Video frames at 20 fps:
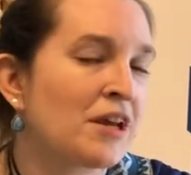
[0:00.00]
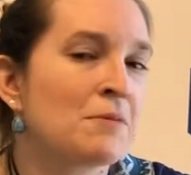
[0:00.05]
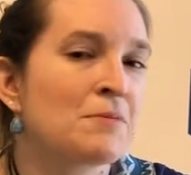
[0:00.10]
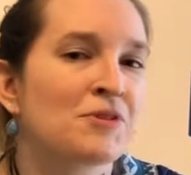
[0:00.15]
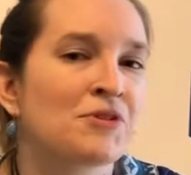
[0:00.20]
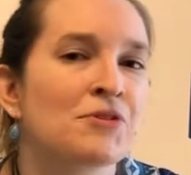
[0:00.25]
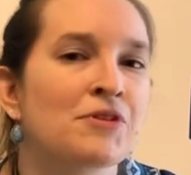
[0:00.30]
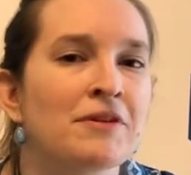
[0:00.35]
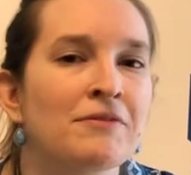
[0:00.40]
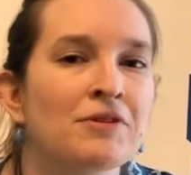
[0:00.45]

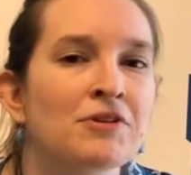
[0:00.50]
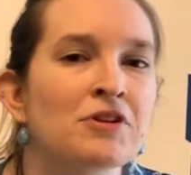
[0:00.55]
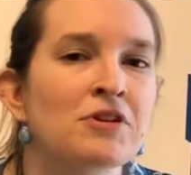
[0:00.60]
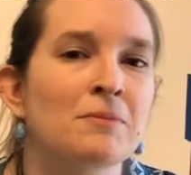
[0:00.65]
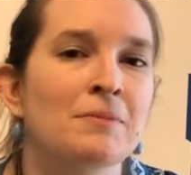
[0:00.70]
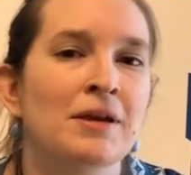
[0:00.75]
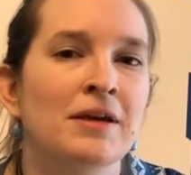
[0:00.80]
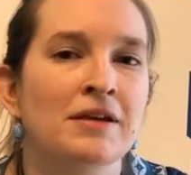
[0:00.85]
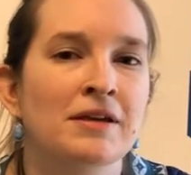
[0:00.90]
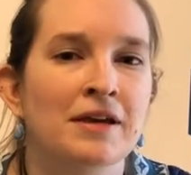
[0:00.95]
Mr. Davies is going to
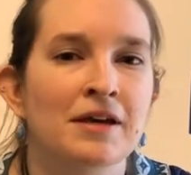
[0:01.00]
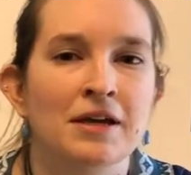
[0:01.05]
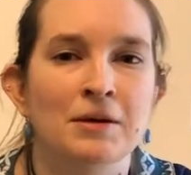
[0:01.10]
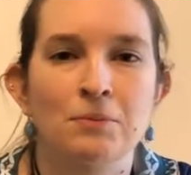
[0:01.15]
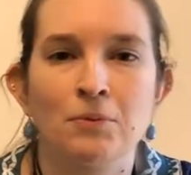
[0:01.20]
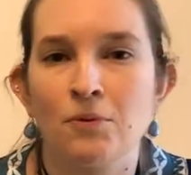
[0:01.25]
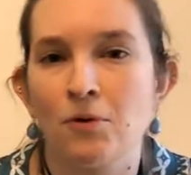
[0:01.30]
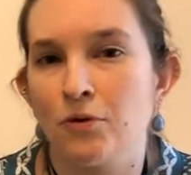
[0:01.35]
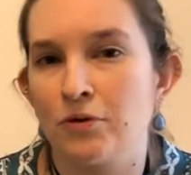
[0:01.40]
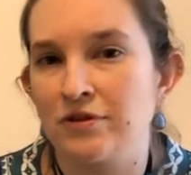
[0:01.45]
make a
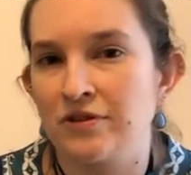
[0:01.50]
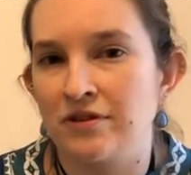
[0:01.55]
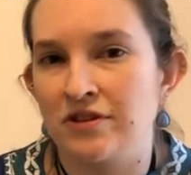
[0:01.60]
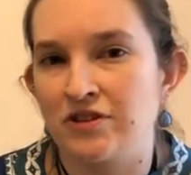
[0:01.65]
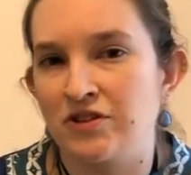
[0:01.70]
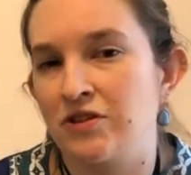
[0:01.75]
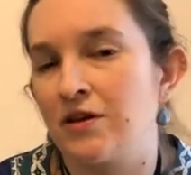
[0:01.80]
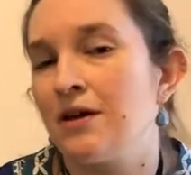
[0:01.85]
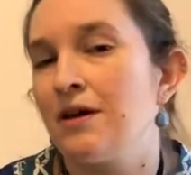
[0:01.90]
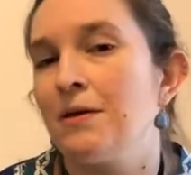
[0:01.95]

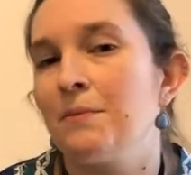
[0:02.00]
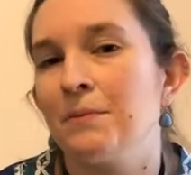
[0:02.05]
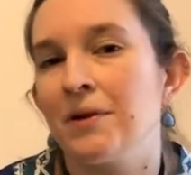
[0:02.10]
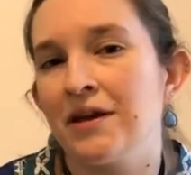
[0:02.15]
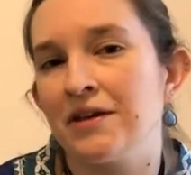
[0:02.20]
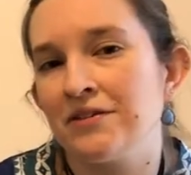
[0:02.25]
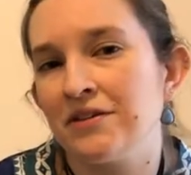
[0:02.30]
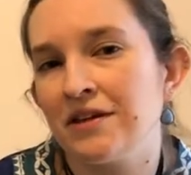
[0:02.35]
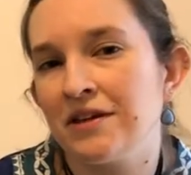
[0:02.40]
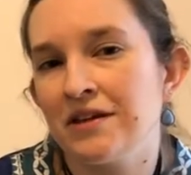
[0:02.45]
pointillist
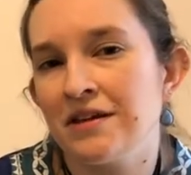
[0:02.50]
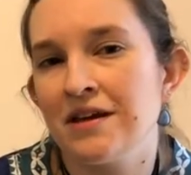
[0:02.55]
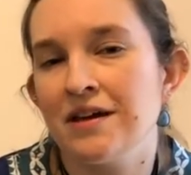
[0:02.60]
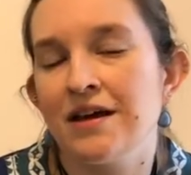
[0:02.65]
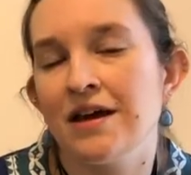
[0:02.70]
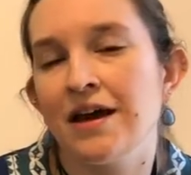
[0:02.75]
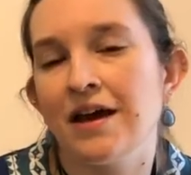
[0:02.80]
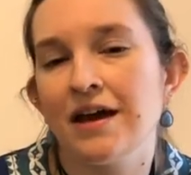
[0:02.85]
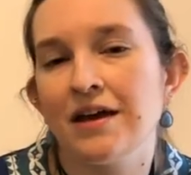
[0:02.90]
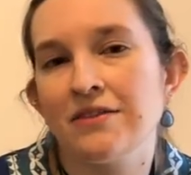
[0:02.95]
painting,
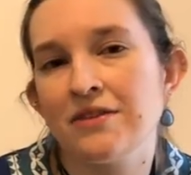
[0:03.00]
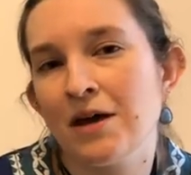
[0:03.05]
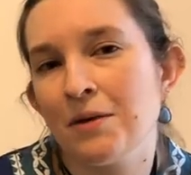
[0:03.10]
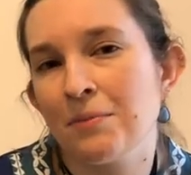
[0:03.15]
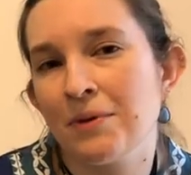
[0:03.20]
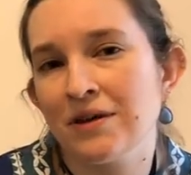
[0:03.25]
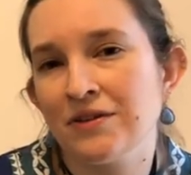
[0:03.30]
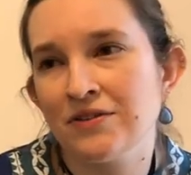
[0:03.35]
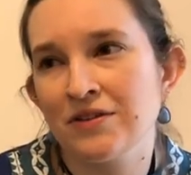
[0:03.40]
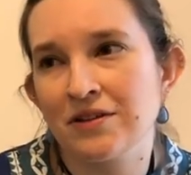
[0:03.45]
and that
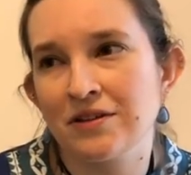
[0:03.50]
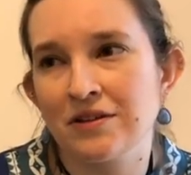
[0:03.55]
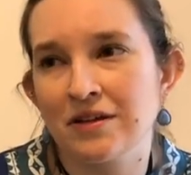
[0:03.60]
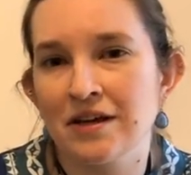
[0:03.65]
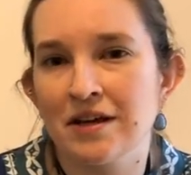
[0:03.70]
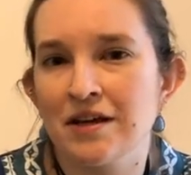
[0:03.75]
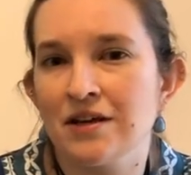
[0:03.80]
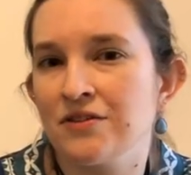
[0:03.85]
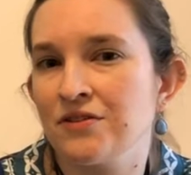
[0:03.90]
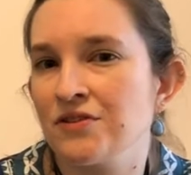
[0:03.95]

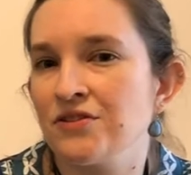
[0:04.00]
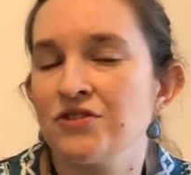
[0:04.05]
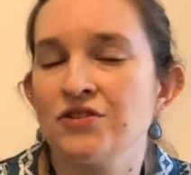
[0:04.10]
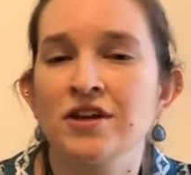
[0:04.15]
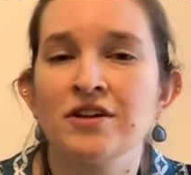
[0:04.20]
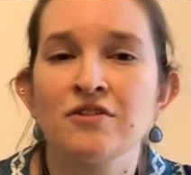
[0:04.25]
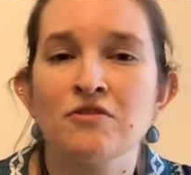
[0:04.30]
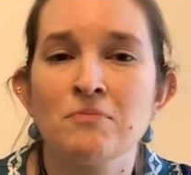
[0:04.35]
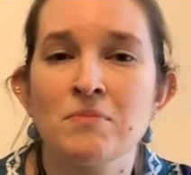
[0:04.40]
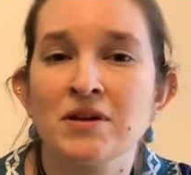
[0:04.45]
basically is,
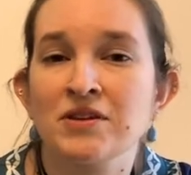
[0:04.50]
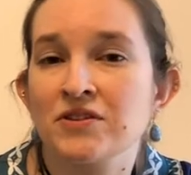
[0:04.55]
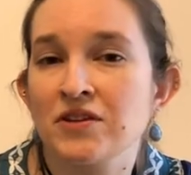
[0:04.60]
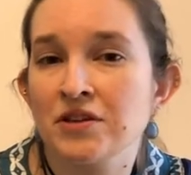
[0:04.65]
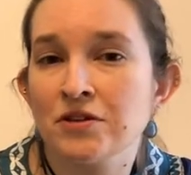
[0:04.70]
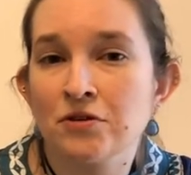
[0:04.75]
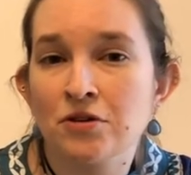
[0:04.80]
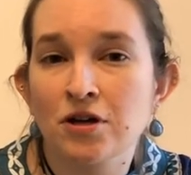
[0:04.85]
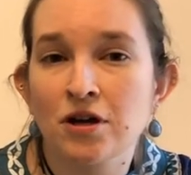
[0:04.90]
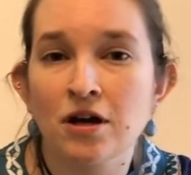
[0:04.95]
instead of mixing
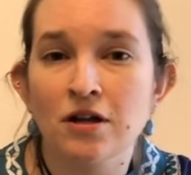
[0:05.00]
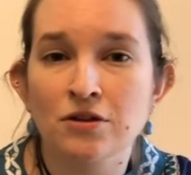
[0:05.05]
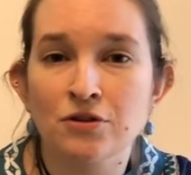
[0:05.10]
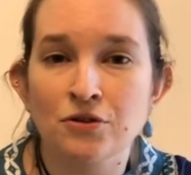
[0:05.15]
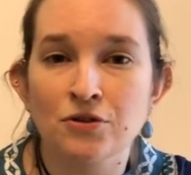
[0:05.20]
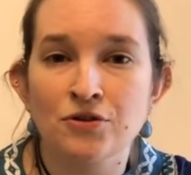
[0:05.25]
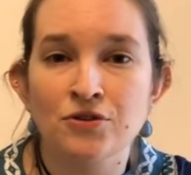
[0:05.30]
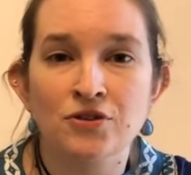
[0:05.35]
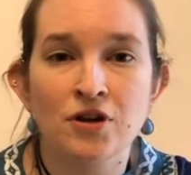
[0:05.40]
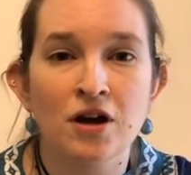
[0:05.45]
your
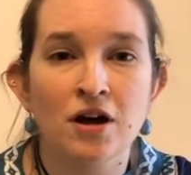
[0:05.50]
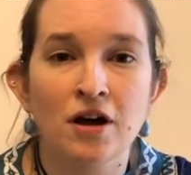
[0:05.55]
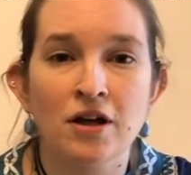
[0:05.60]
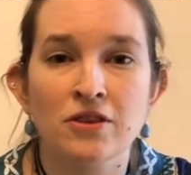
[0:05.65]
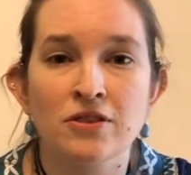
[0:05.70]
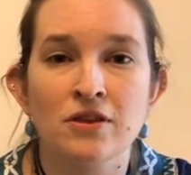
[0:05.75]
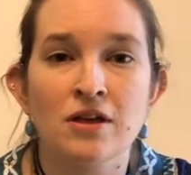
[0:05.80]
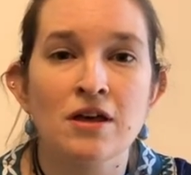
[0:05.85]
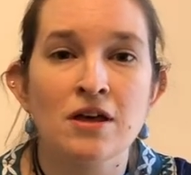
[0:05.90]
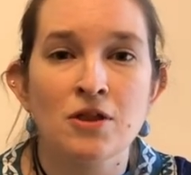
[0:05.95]
colors
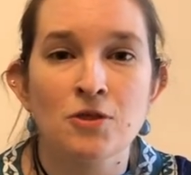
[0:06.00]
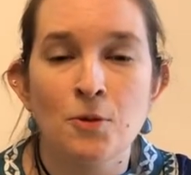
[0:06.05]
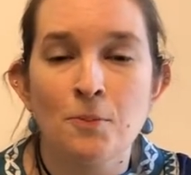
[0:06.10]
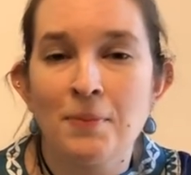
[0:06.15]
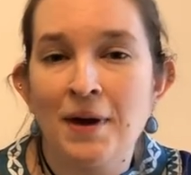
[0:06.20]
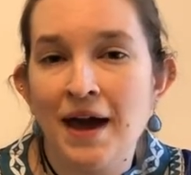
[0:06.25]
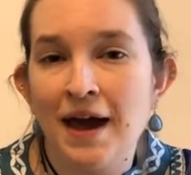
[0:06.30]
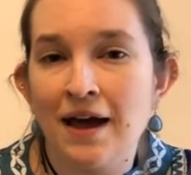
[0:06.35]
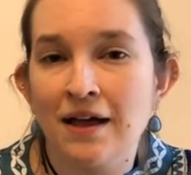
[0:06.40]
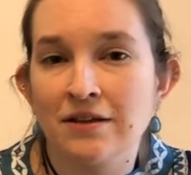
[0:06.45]
on the
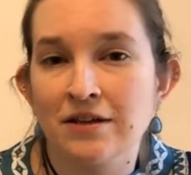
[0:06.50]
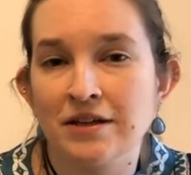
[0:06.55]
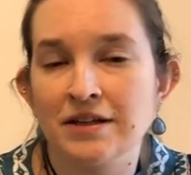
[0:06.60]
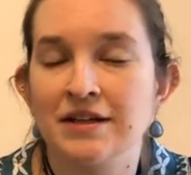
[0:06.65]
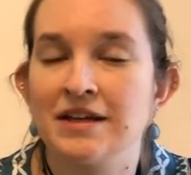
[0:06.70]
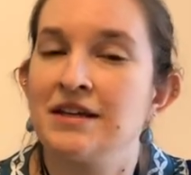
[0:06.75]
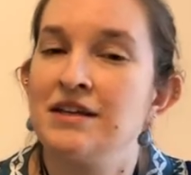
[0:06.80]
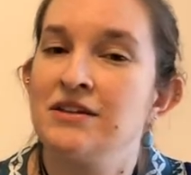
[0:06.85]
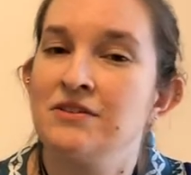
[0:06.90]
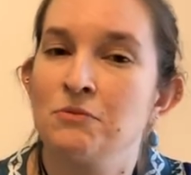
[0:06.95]
palette,
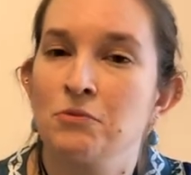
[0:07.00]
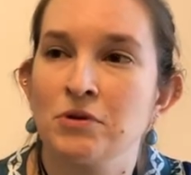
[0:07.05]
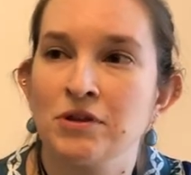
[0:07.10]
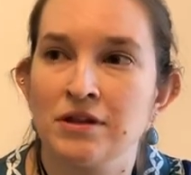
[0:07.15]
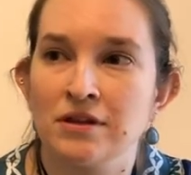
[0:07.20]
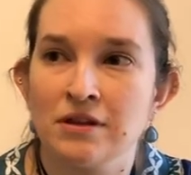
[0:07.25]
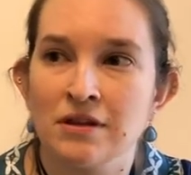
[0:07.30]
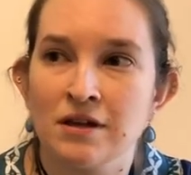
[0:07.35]
he would